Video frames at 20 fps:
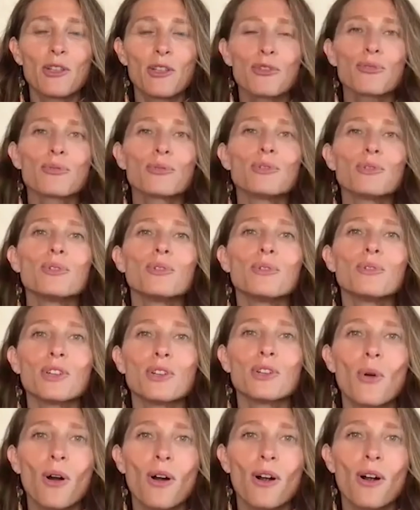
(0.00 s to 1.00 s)
through
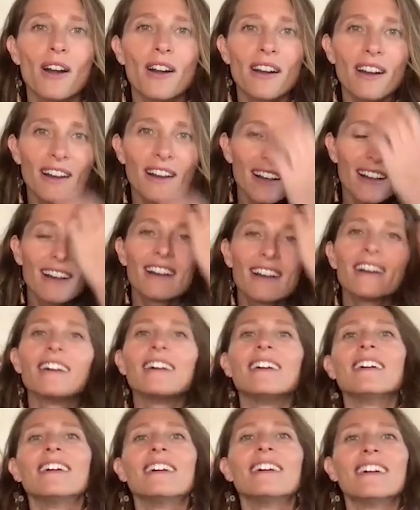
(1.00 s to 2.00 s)
your
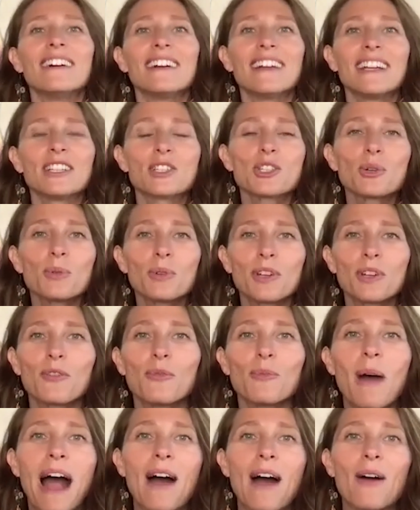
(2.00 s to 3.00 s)
intuitive
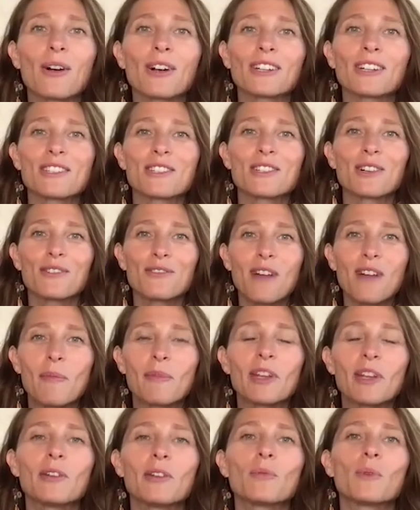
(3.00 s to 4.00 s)
powers, your
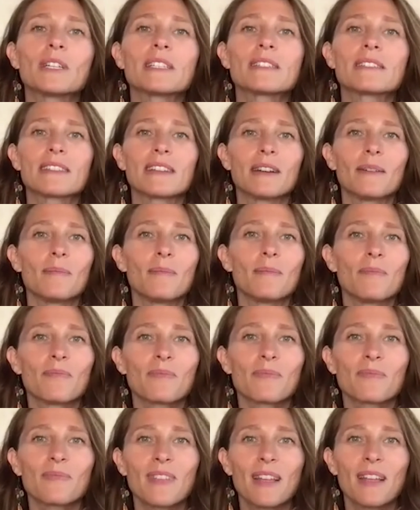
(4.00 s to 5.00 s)
feminine wisdom,
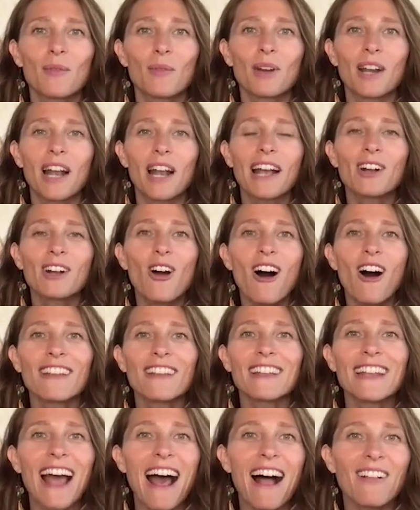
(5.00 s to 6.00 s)
what I call
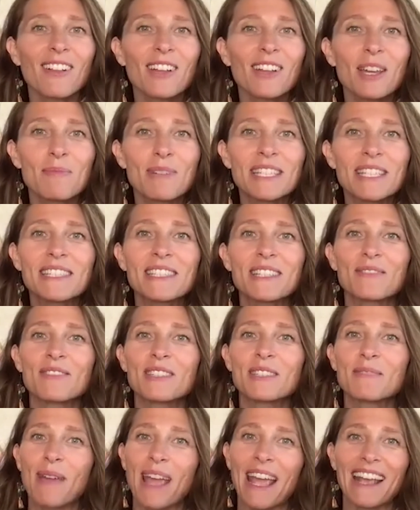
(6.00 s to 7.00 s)
an alchemist of
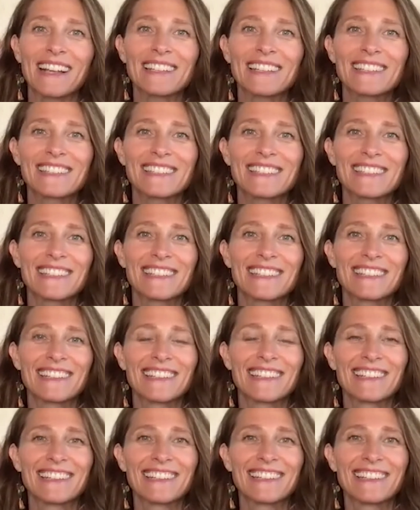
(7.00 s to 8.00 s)
space,
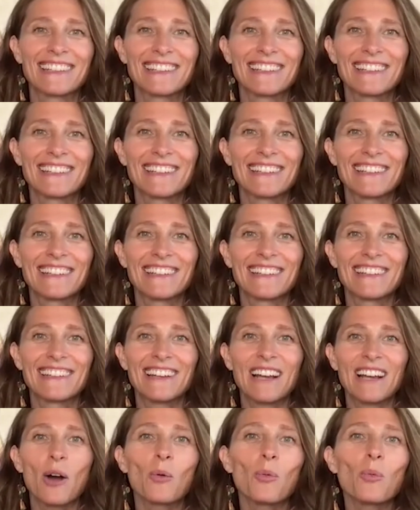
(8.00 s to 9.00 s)

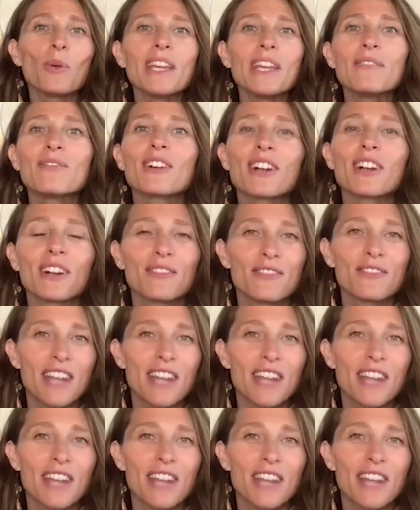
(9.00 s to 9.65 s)
a weaver of